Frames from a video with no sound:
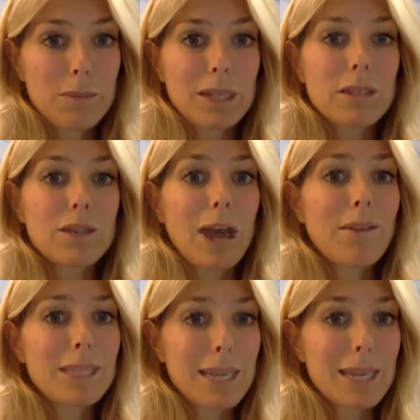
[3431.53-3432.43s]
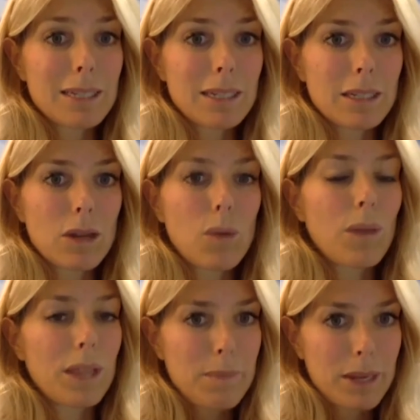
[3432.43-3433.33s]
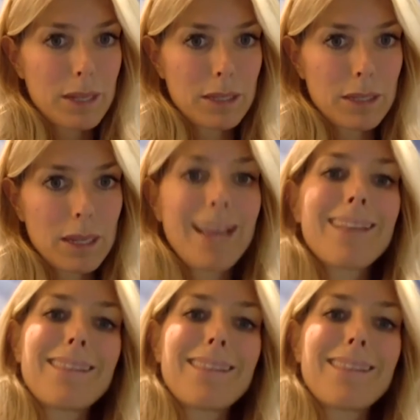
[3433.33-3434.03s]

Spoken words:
because if you have a dehiscent with implants,